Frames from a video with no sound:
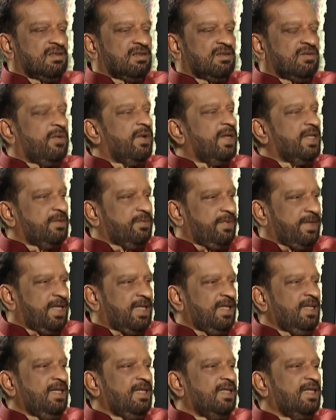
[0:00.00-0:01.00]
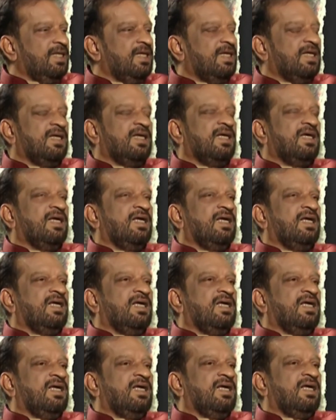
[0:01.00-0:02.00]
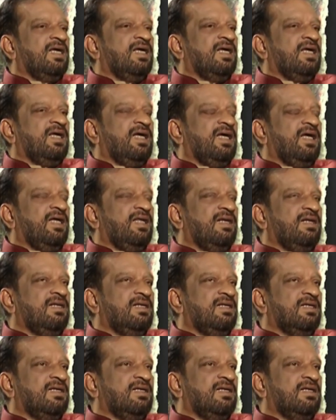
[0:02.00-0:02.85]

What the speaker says: quite well. And